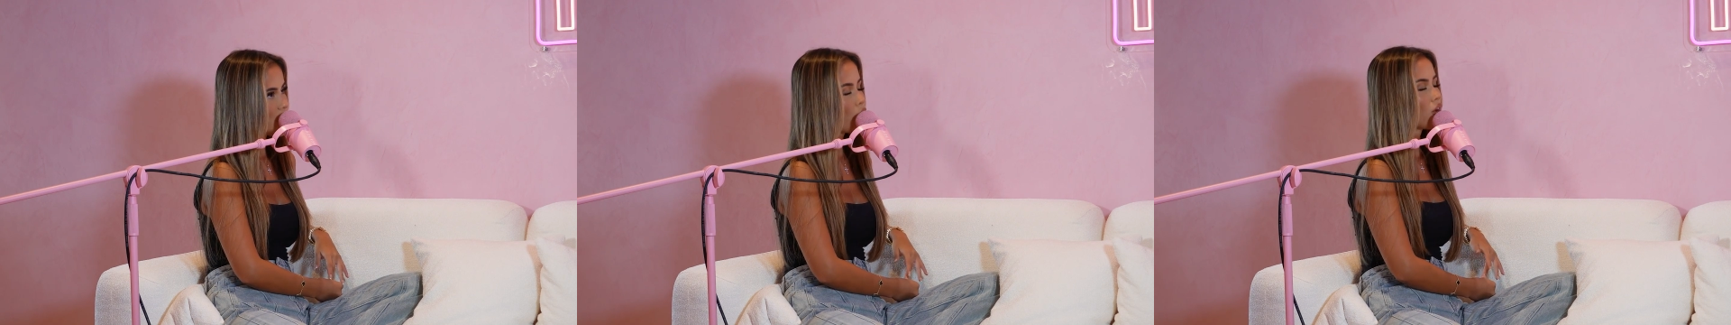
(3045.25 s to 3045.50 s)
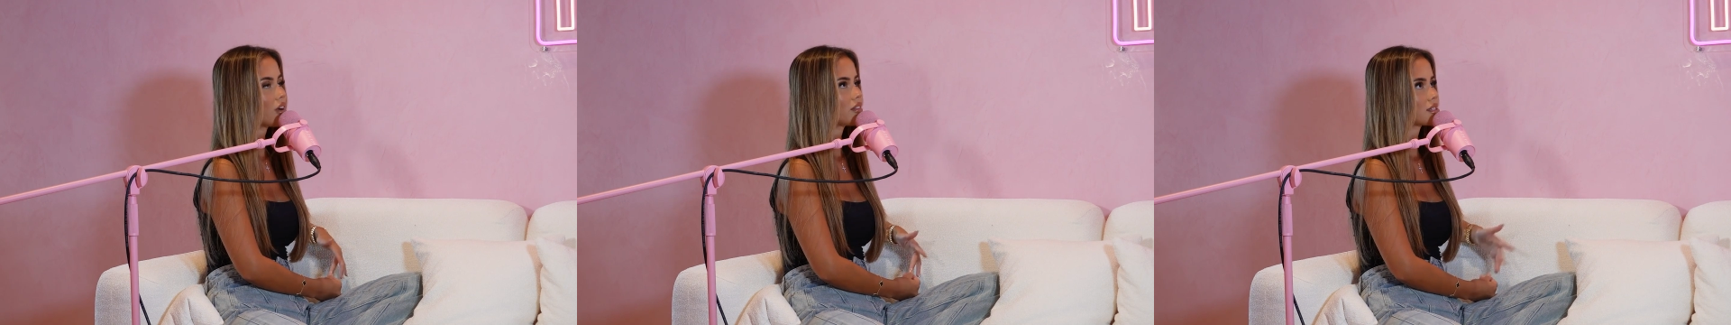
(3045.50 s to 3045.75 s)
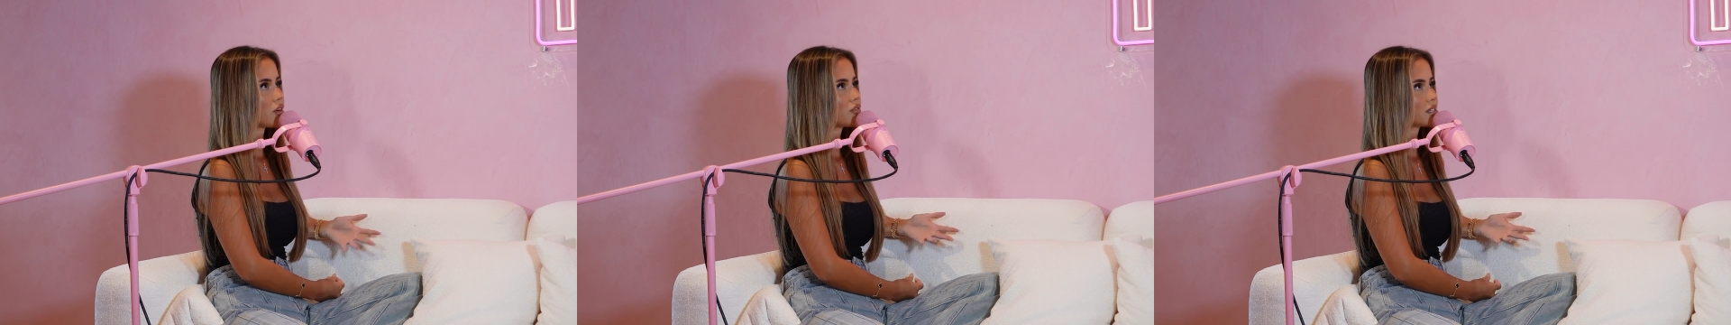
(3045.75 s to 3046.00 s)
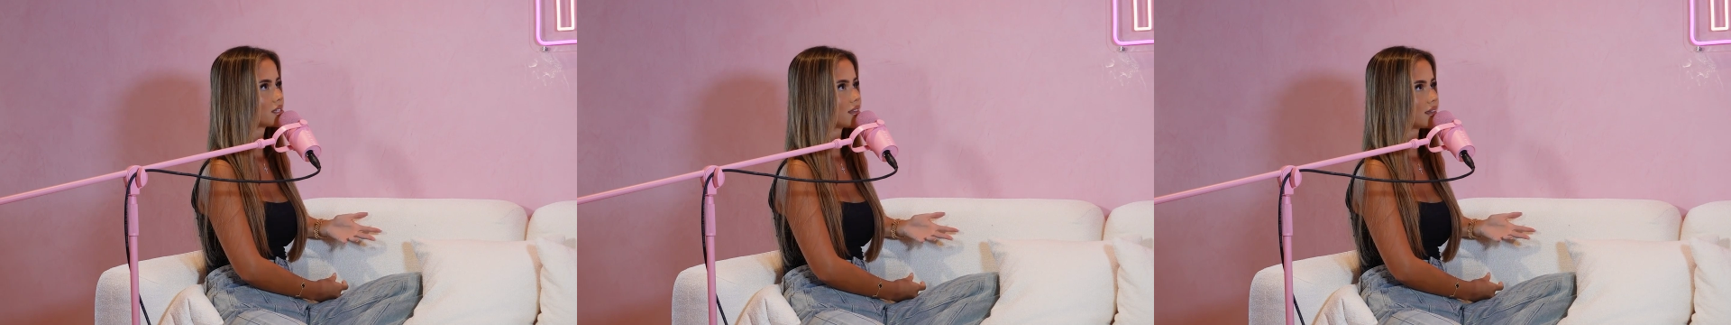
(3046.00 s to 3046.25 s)
Or unless
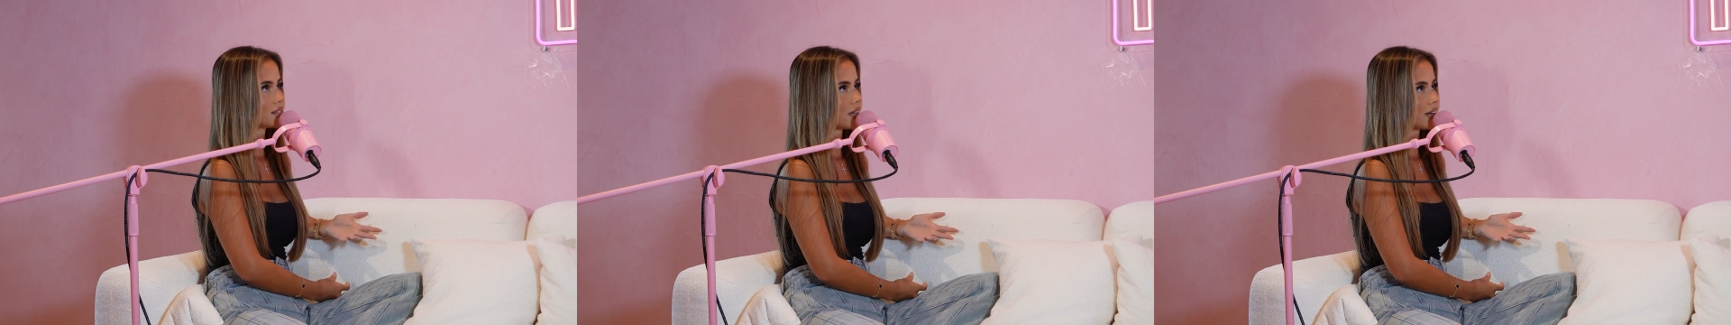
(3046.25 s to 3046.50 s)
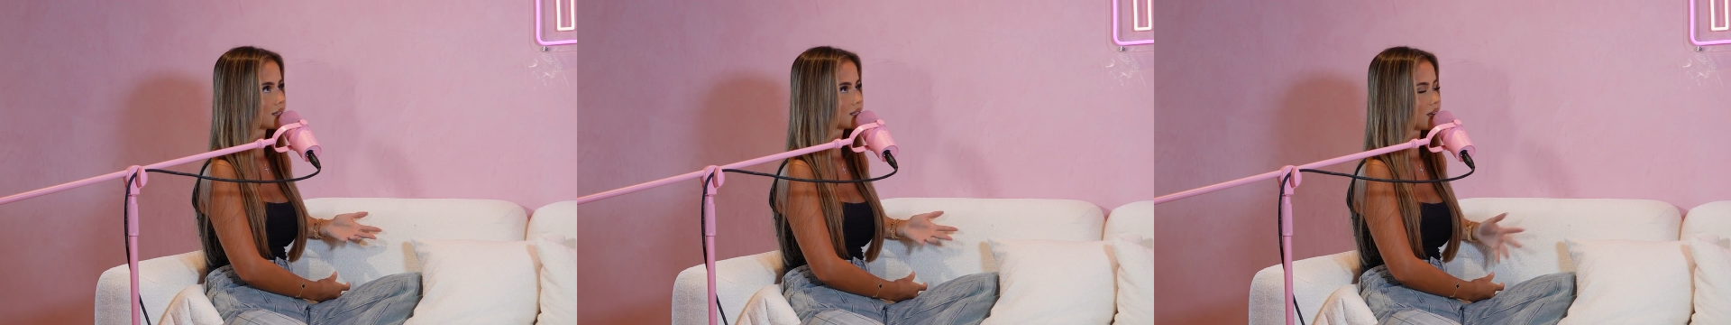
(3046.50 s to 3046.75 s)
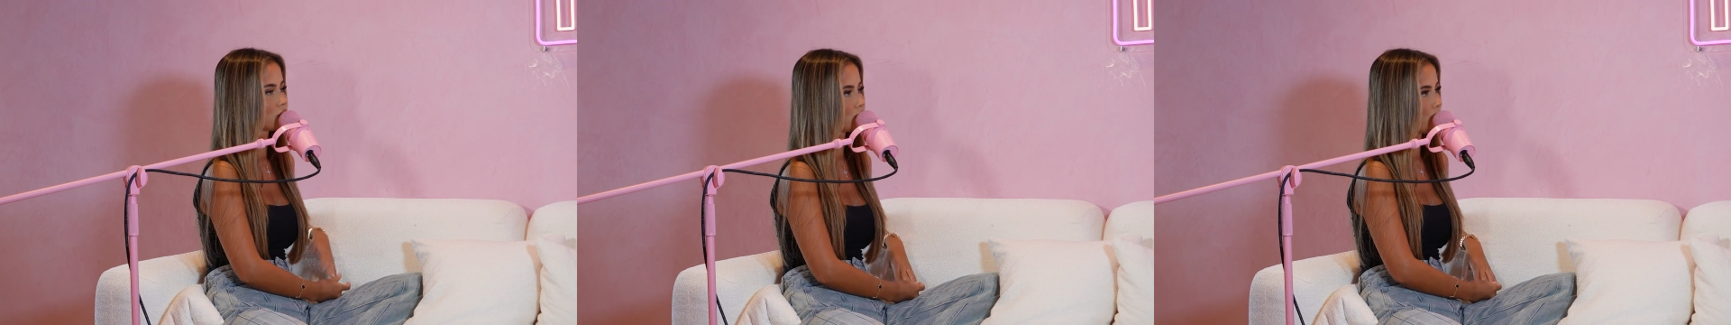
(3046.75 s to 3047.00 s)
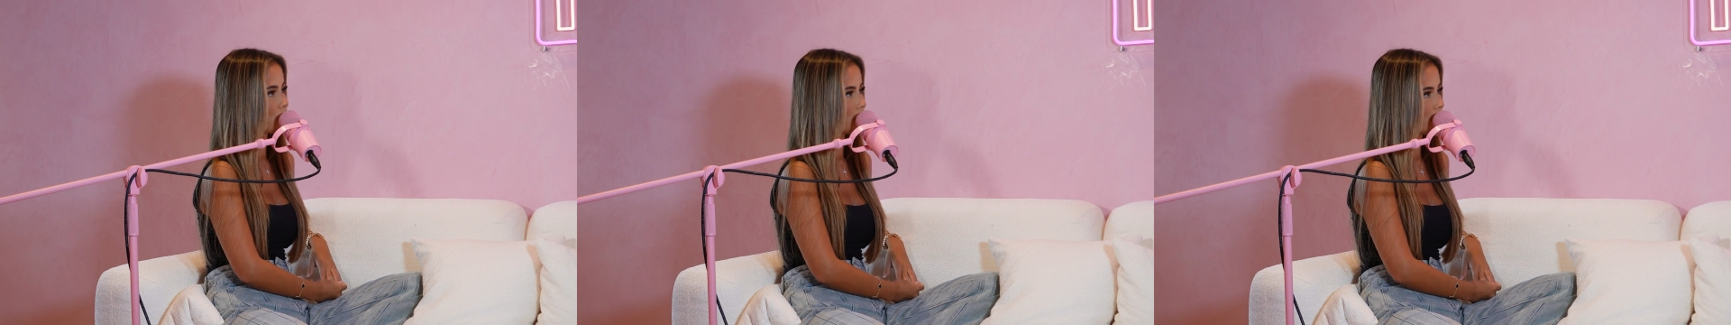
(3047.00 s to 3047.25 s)
obviously there's like stuff to
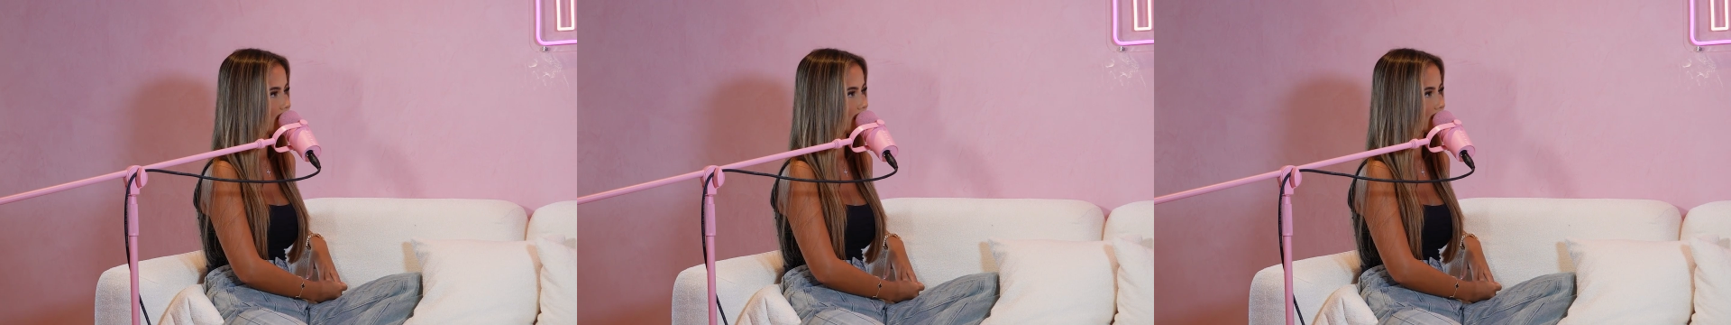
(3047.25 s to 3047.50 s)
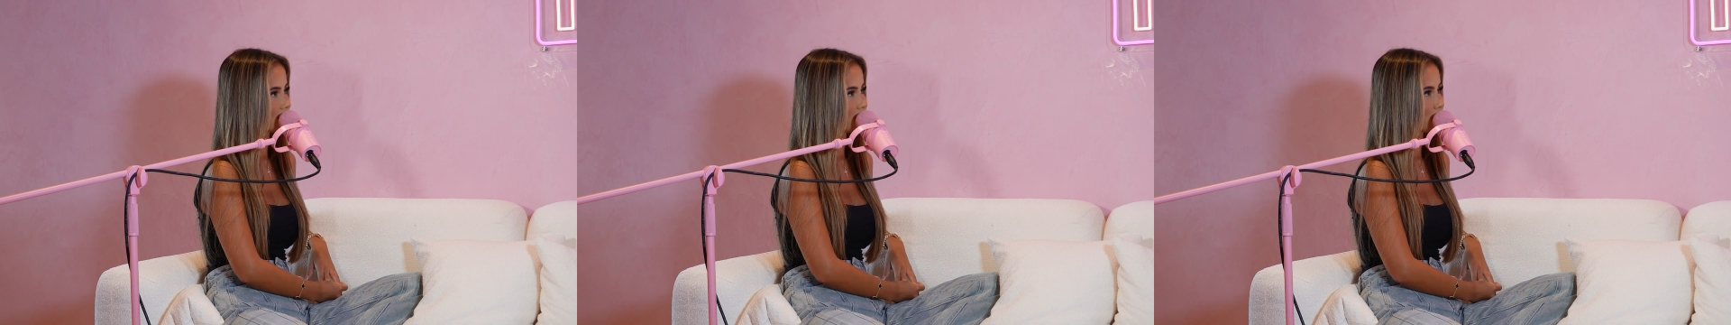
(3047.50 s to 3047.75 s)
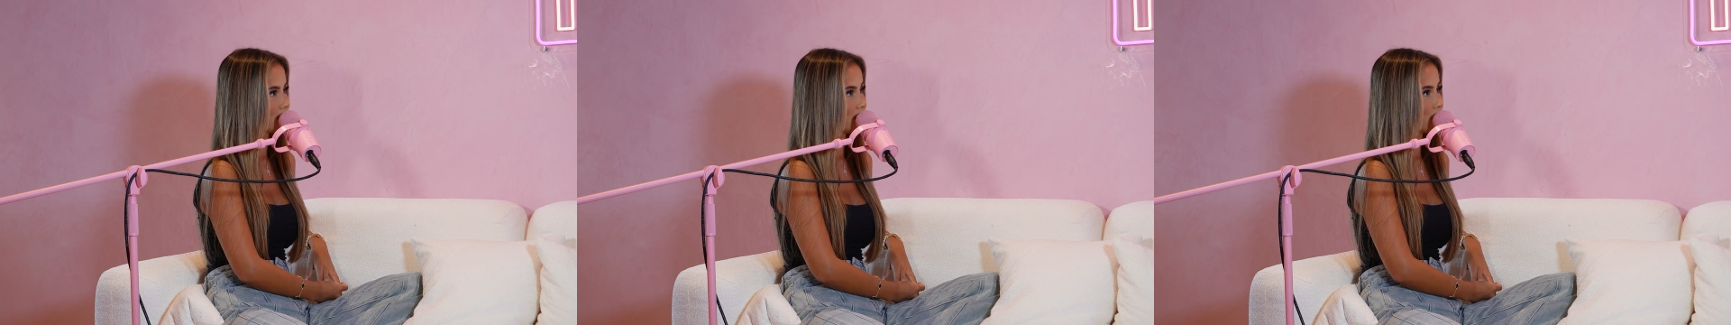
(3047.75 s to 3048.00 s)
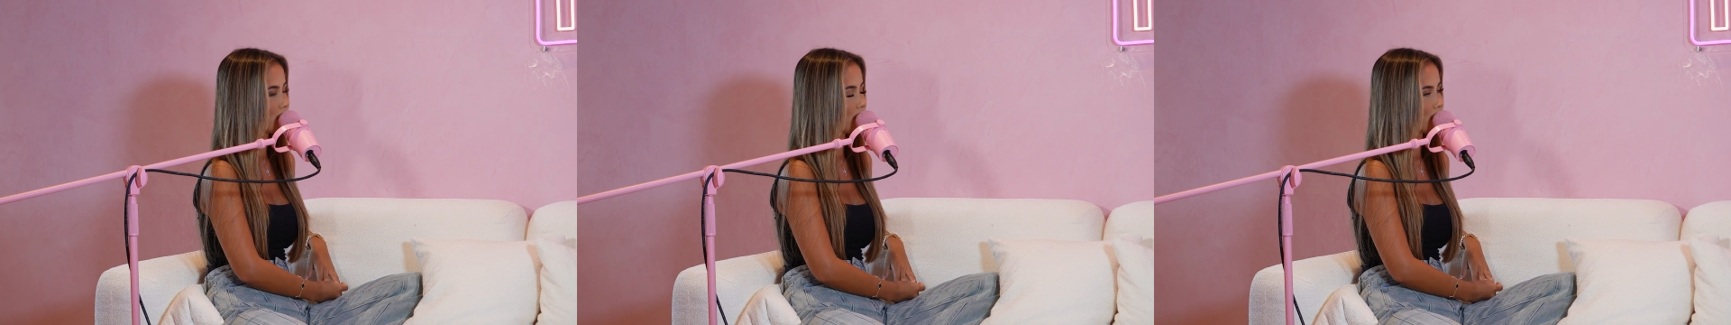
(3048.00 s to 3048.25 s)
talk about that's like really
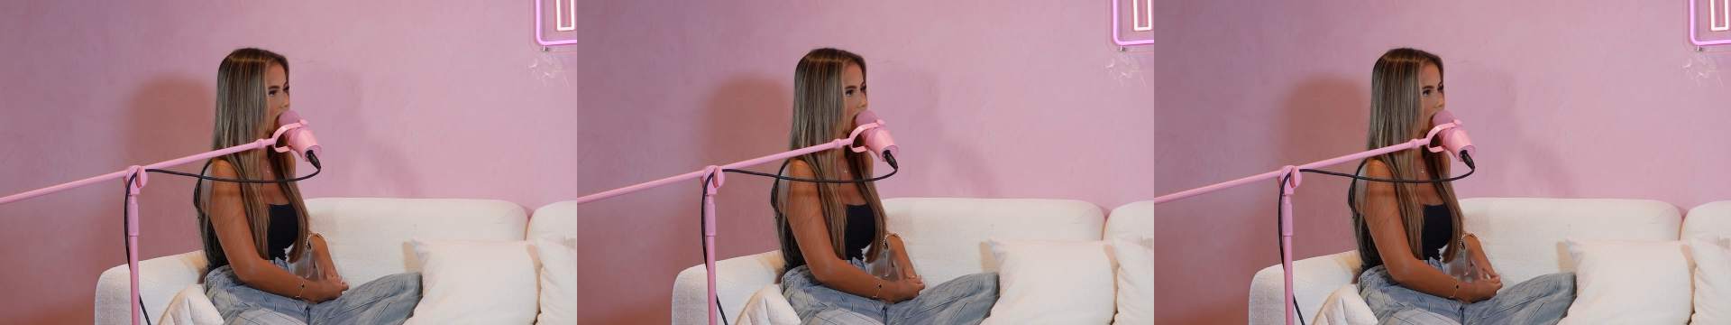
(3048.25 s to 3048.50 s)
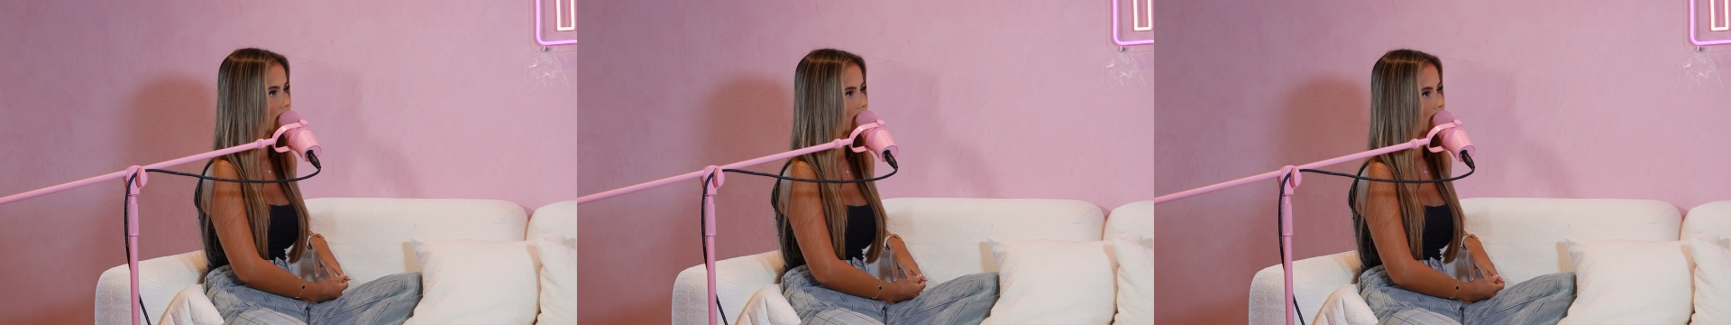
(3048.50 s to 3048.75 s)
important.